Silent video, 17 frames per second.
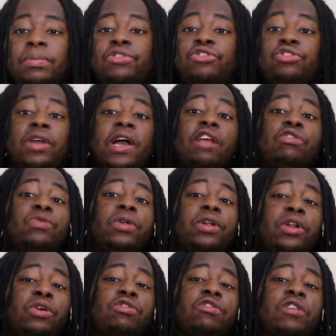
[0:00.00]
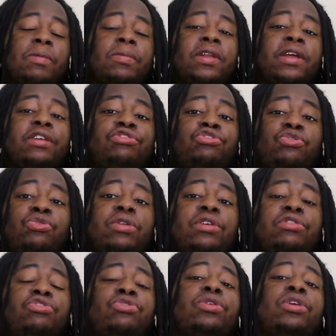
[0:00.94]
But you guys want to know something that's
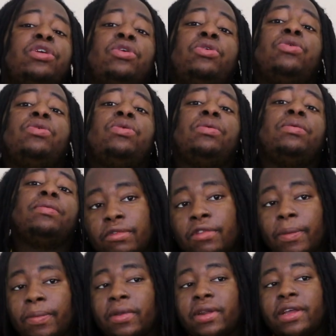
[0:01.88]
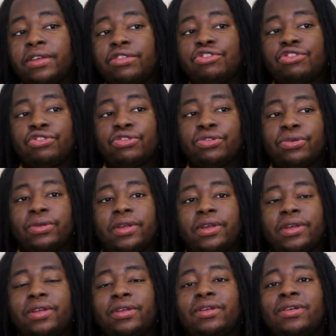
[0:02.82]
truly, truly cool? Something that's
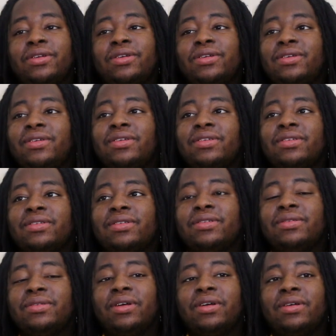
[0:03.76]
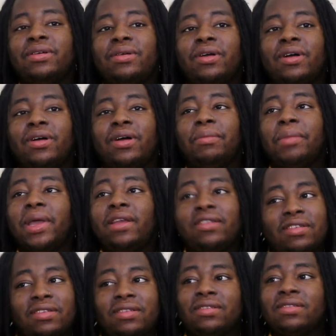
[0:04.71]
truly
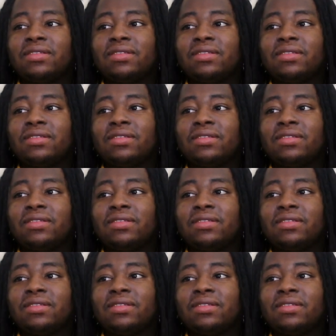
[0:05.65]
amazing?